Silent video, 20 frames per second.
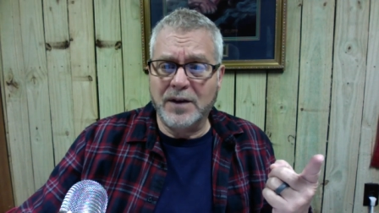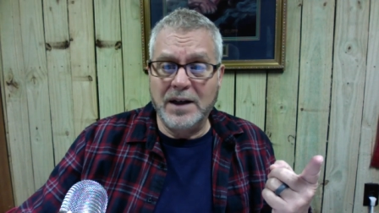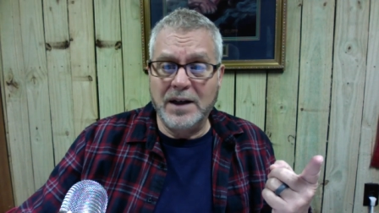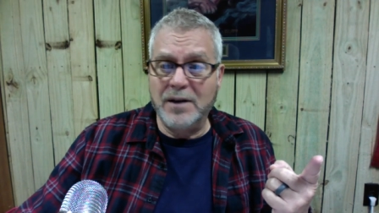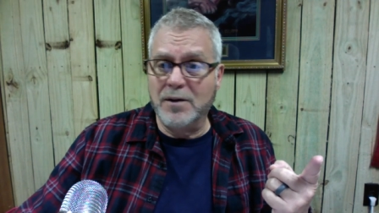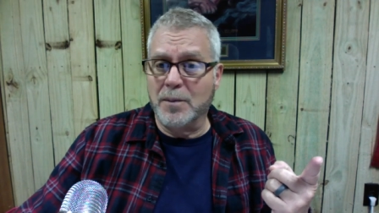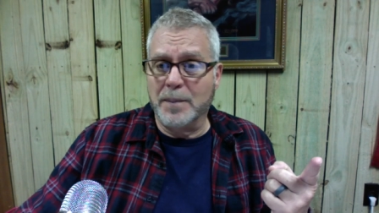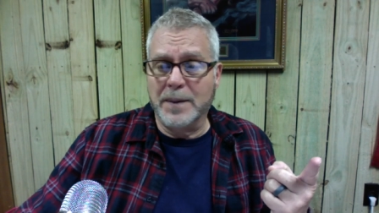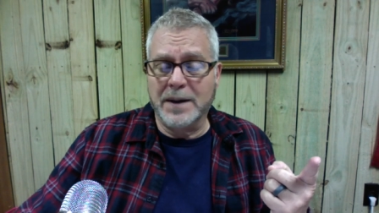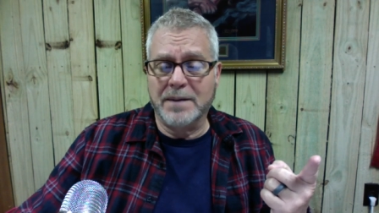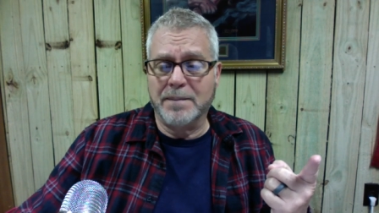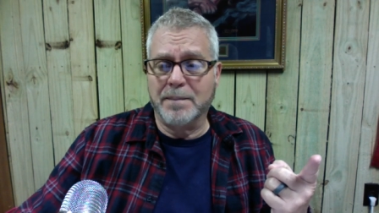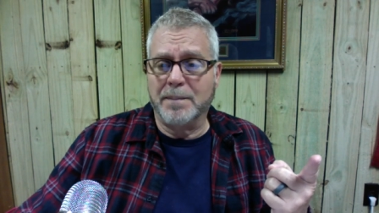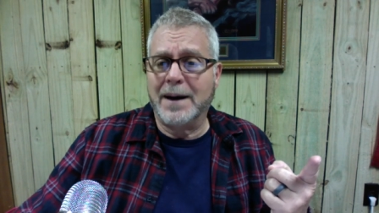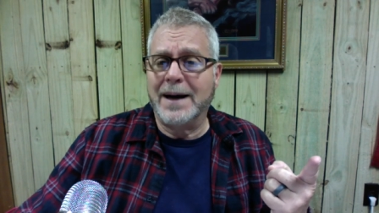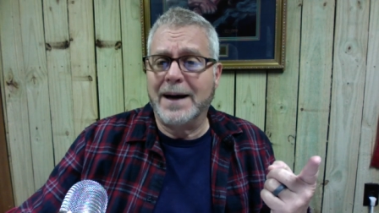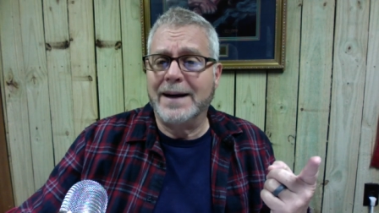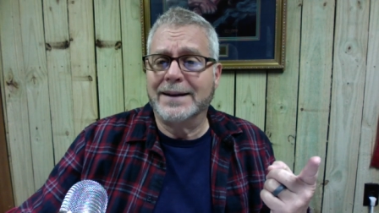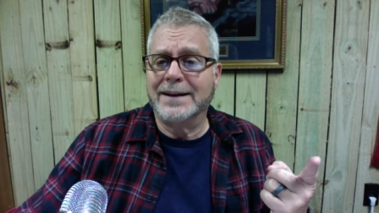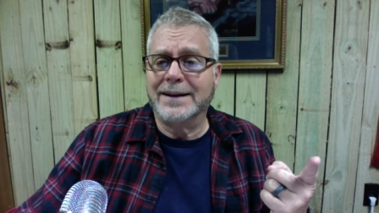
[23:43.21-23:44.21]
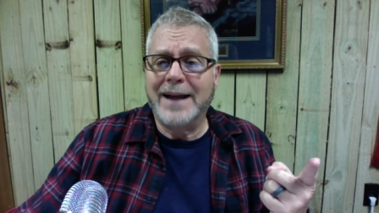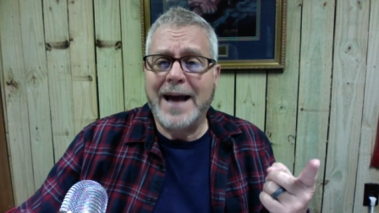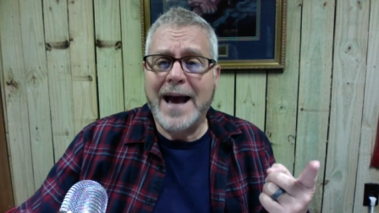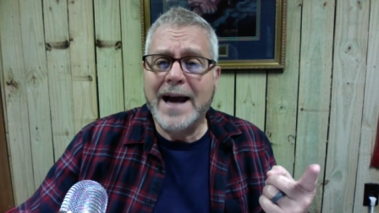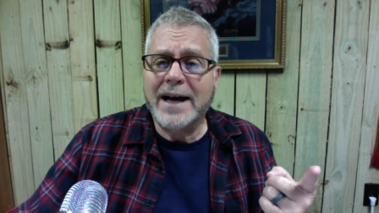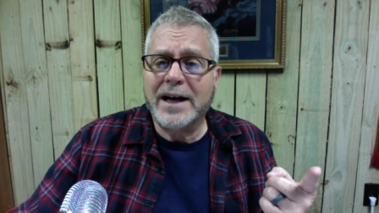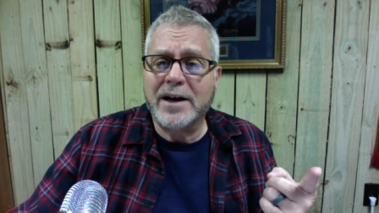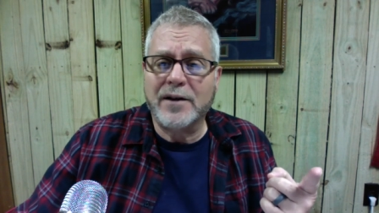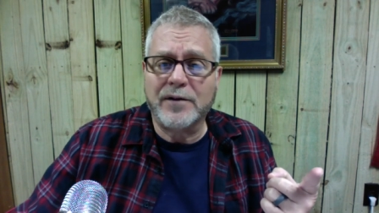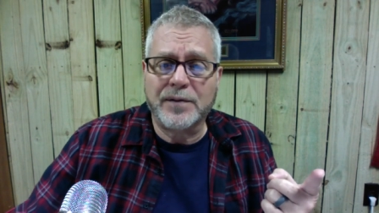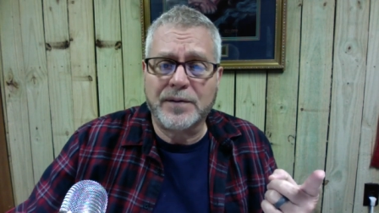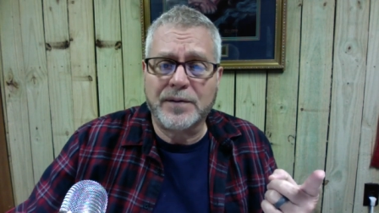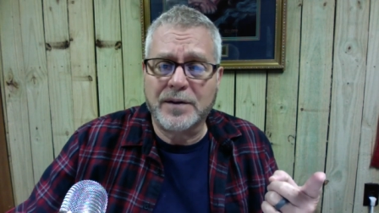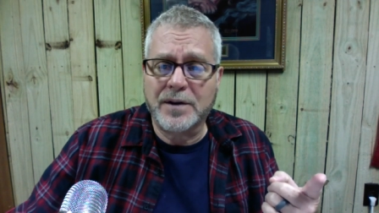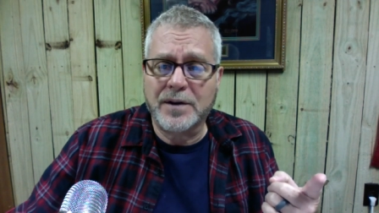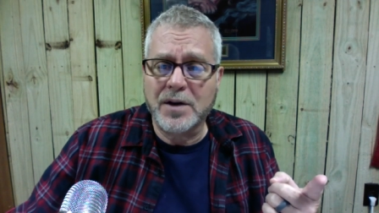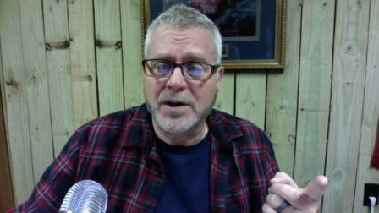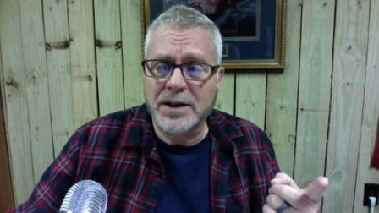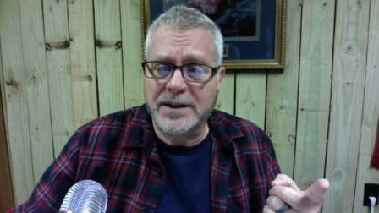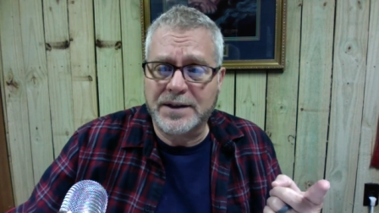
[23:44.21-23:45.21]
either by lack of
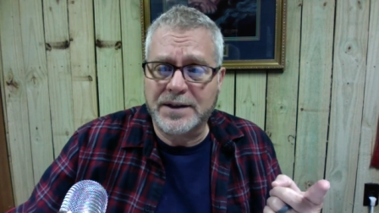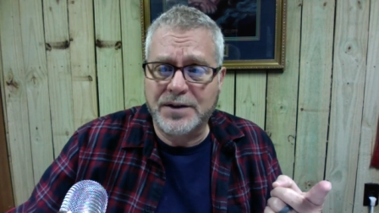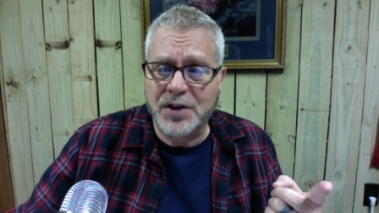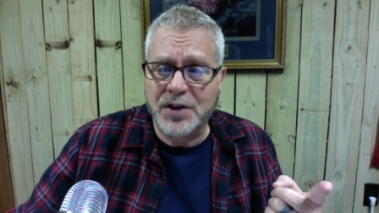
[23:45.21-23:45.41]
good